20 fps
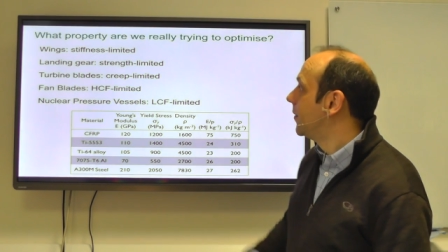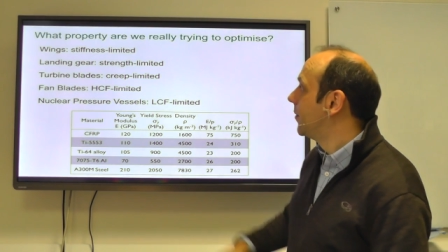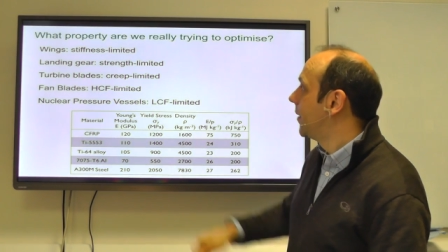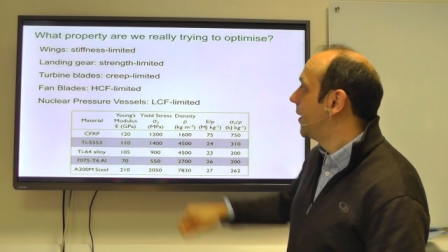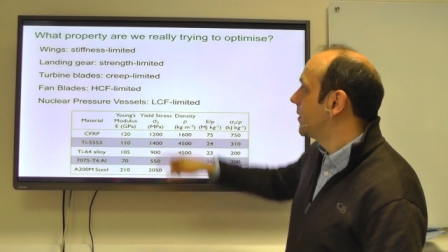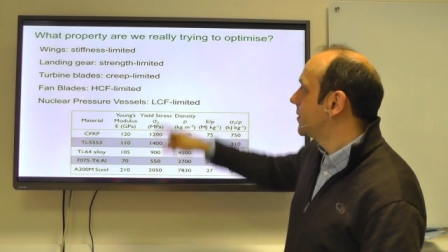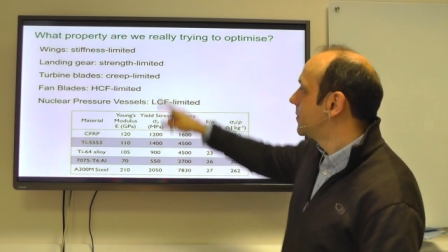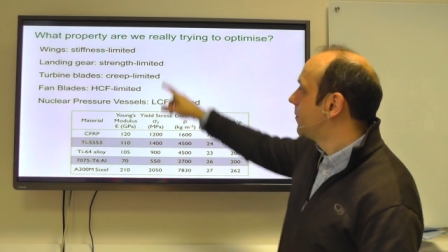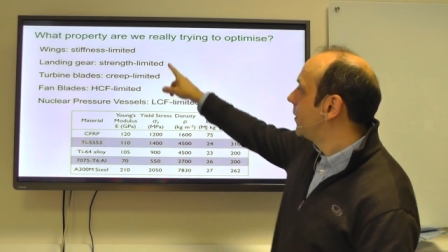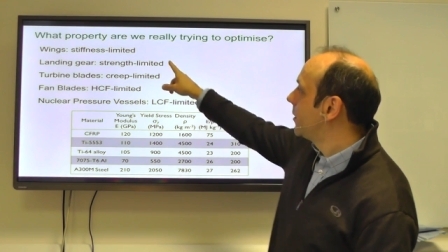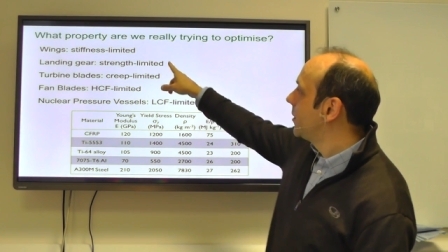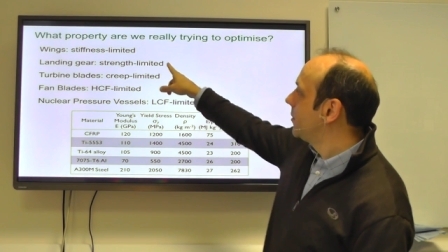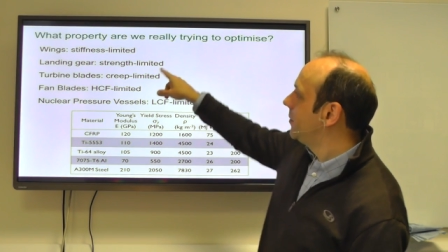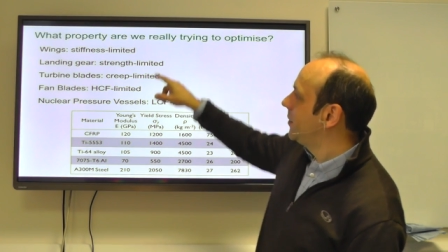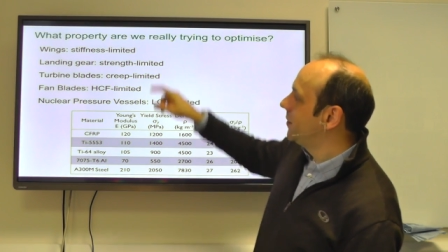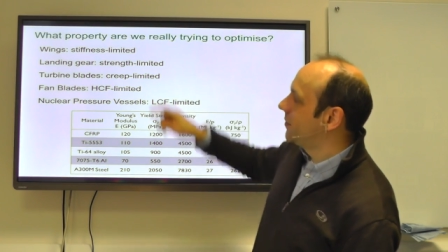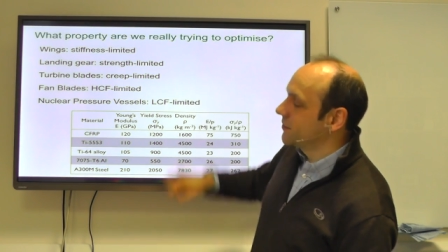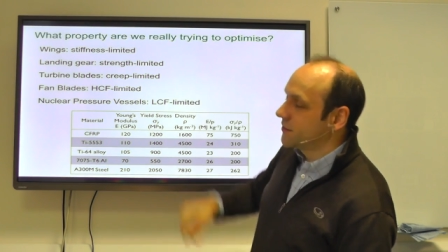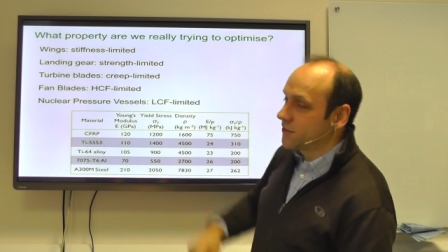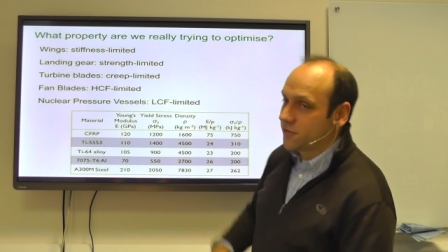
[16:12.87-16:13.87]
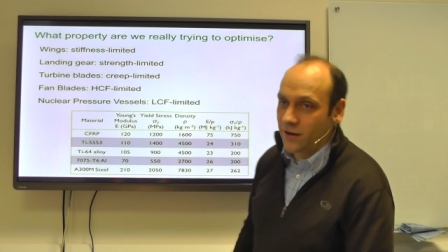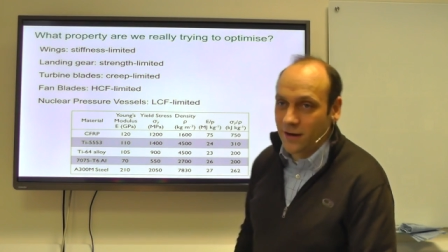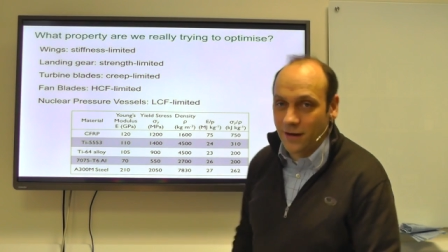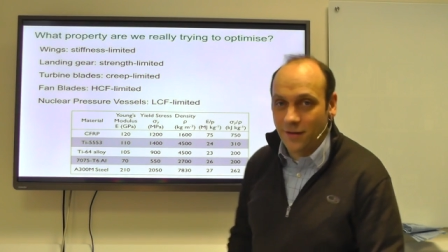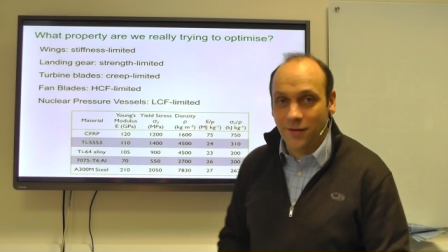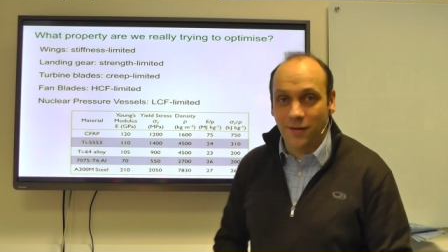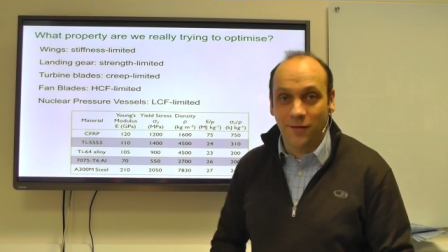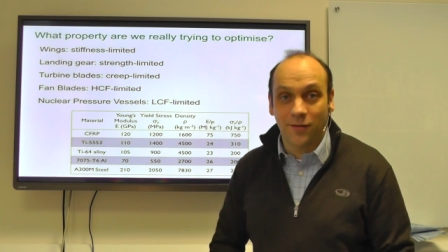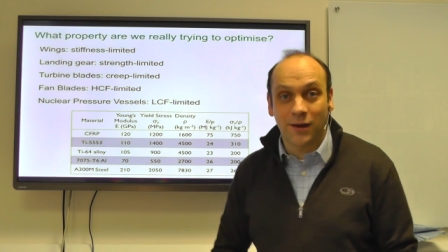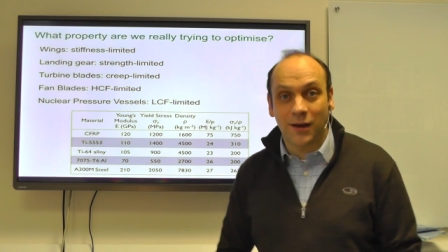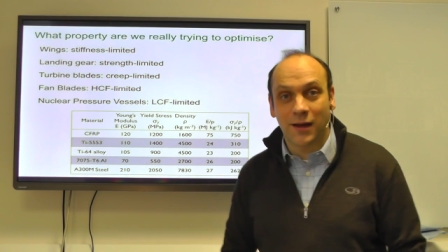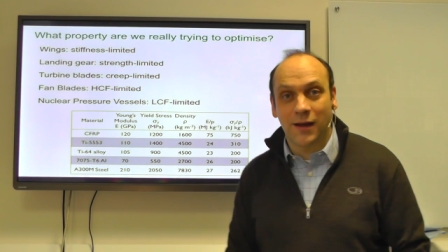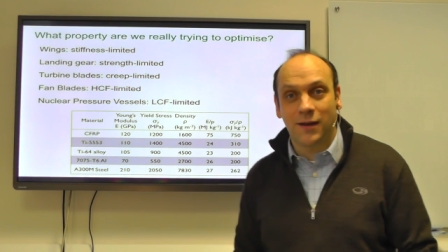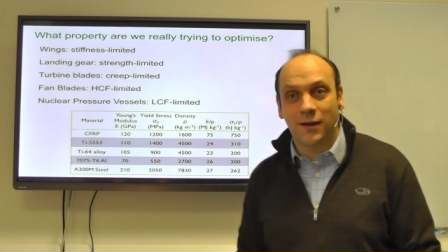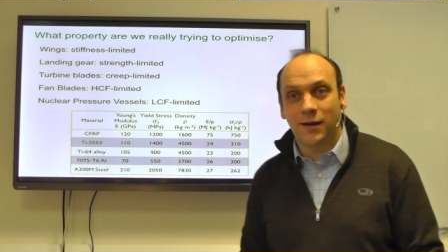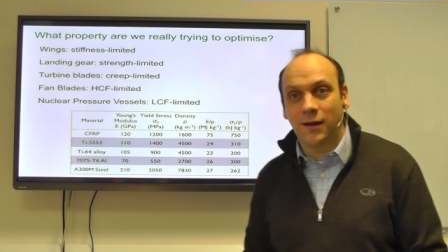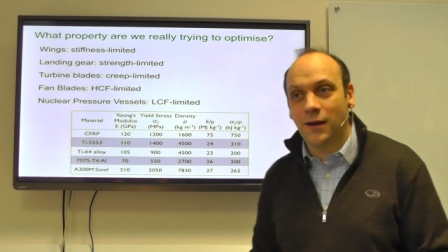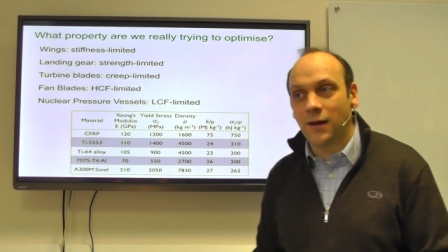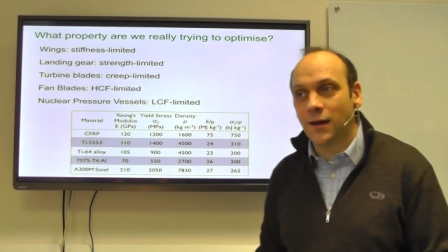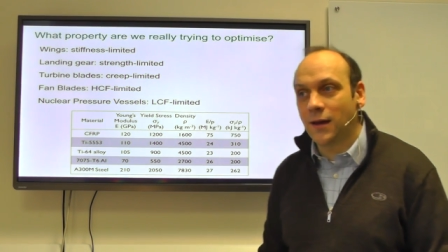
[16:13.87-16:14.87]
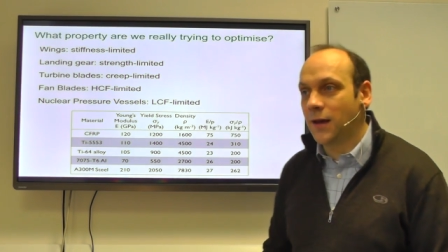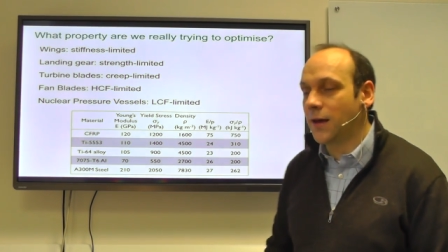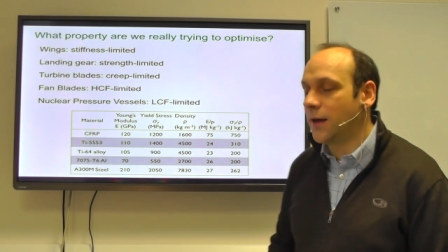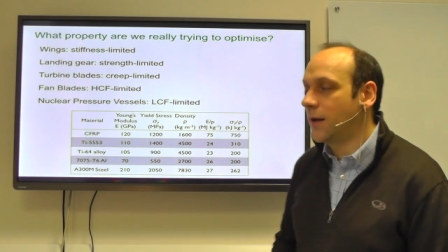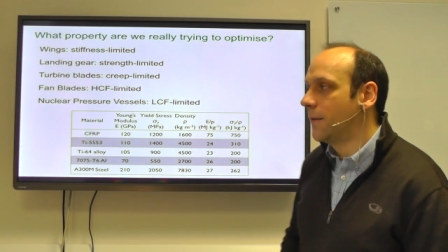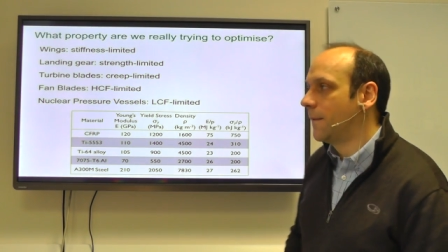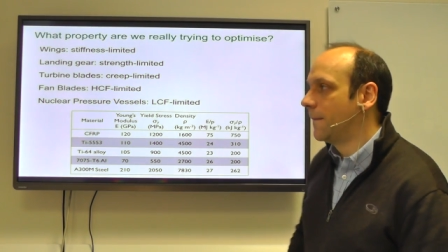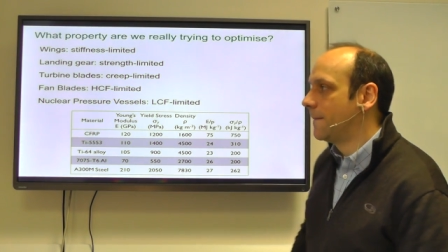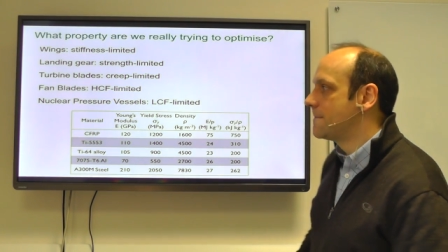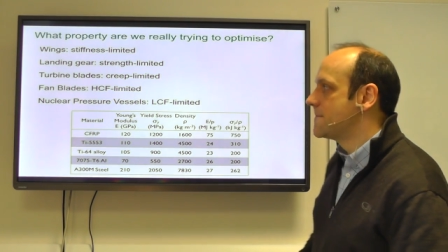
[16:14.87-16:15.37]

that's when you need the strength in the landing gear